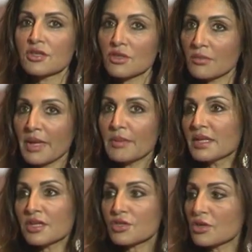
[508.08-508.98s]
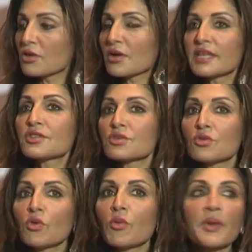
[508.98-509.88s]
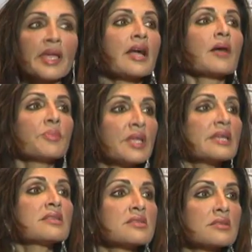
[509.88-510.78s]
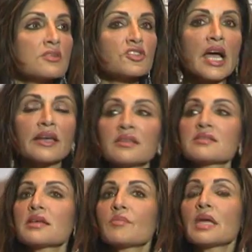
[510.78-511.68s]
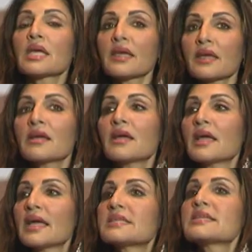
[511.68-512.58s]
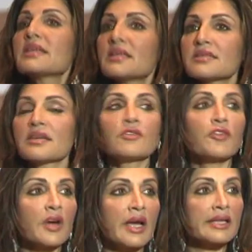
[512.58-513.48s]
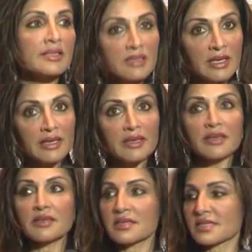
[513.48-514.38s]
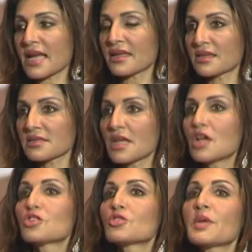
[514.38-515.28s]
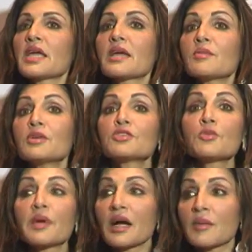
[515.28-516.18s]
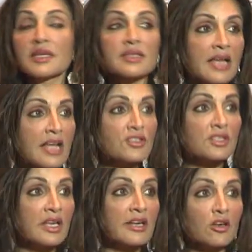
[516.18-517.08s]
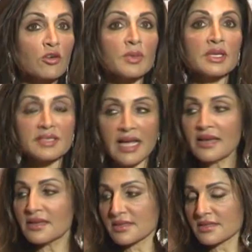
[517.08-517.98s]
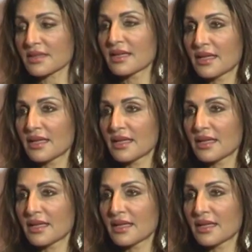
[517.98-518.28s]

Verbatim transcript: So maybe they should look into opening up these channels and making it easier for our Indian designers to be able to become international and global designers.